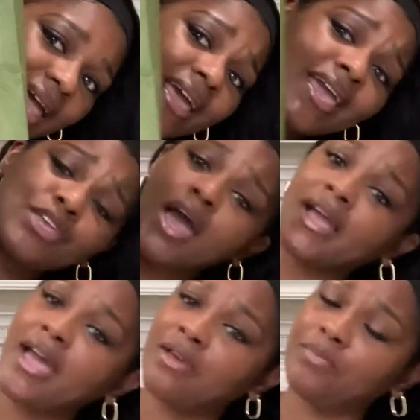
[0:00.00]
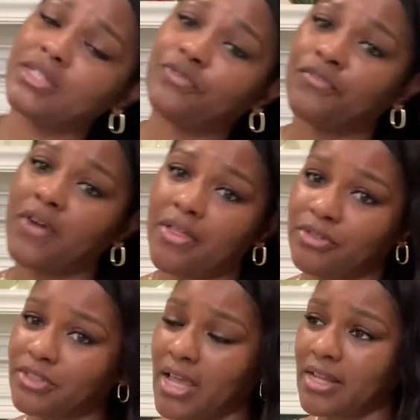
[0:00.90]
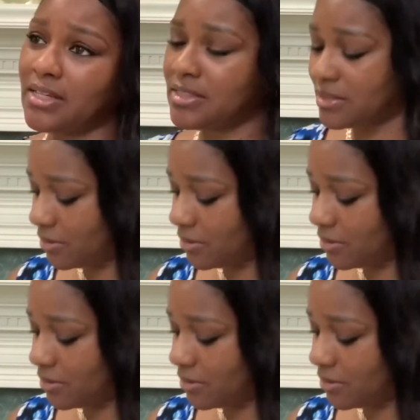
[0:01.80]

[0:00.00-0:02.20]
And y'all, I got him this for Father's Day, and he still